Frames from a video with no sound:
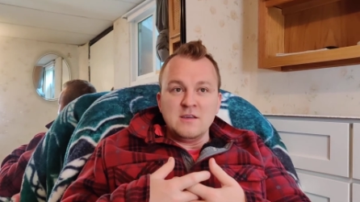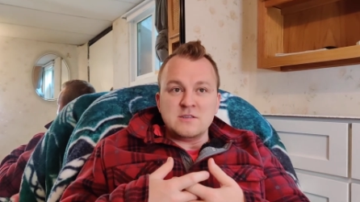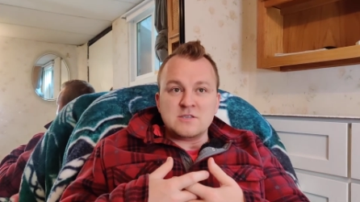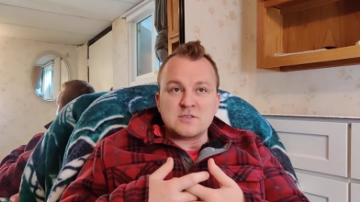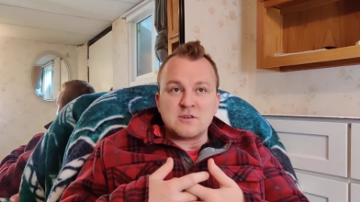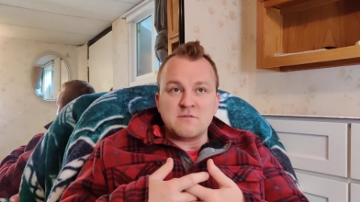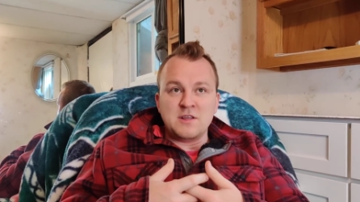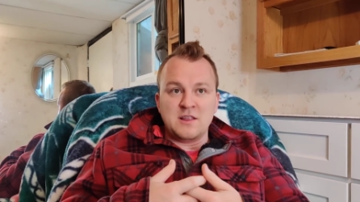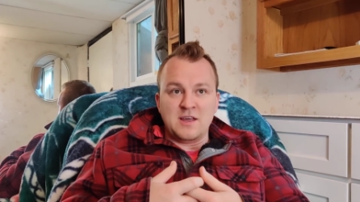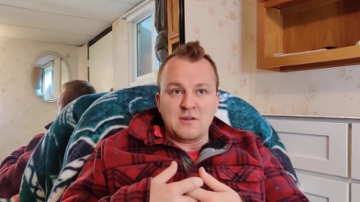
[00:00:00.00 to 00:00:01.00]
in
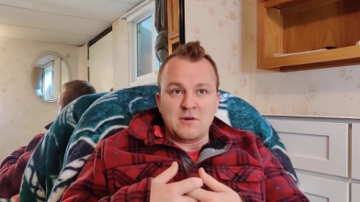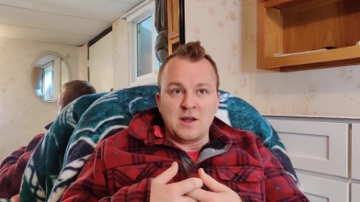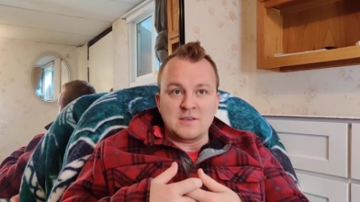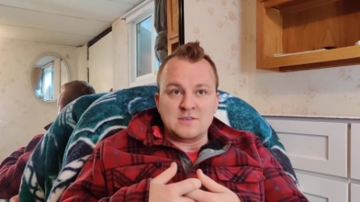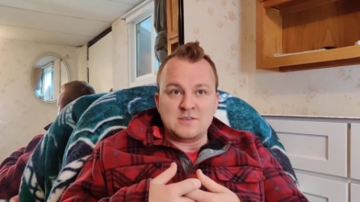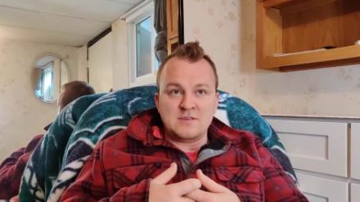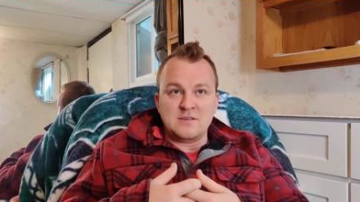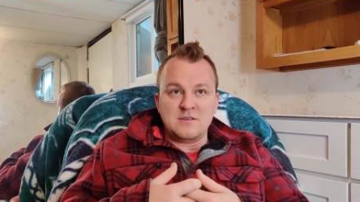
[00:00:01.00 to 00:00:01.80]
serving like Christ?